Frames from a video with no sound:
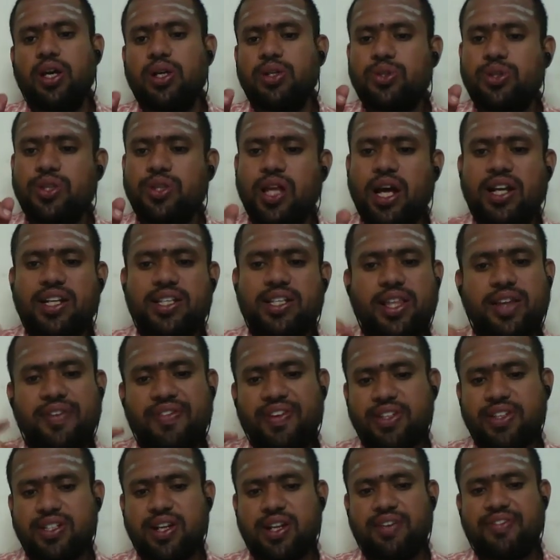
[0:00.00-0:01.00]
So that is the
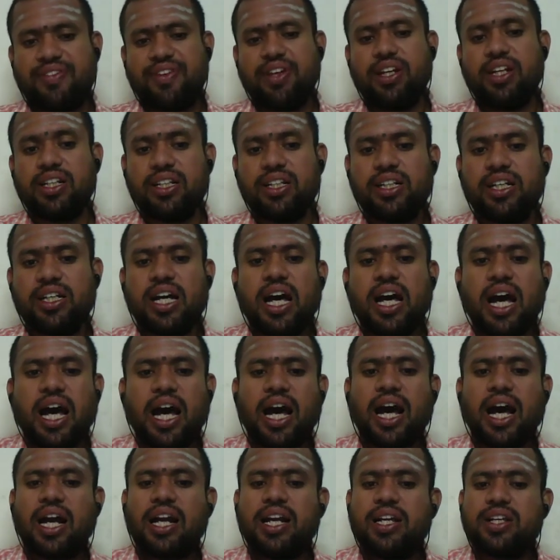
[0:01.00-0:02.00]
first effect.
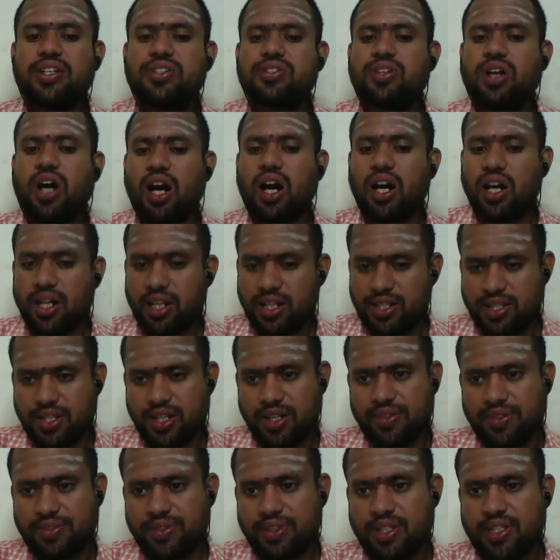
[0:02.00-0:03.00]
And stock
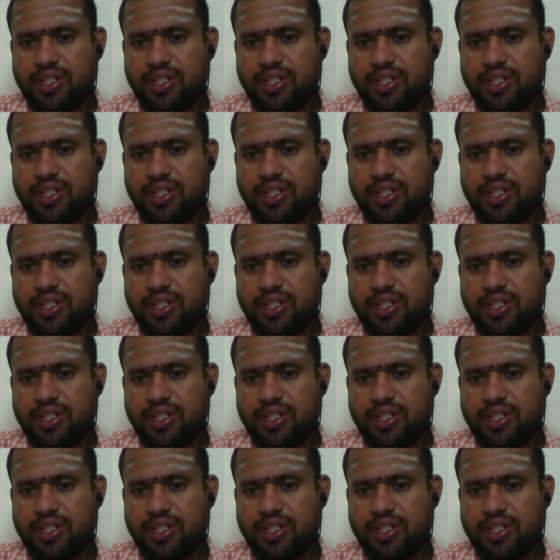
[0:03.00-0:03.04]
reserve.